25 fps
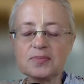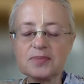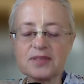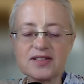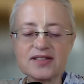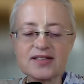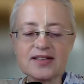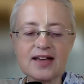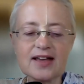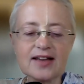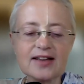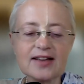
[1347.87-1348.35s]

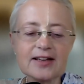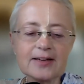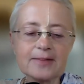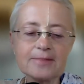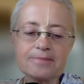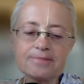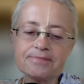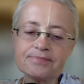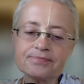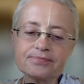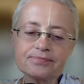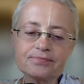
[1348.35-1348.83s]

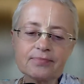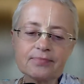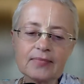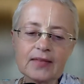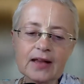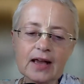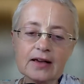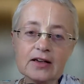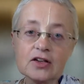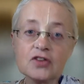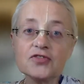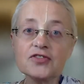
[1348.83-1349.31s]
prasadam,
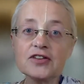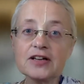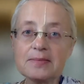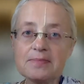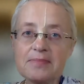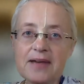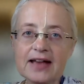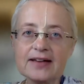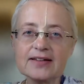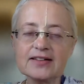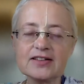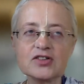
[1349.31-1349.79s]
you feel
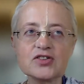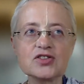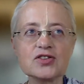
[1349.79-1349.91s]
better.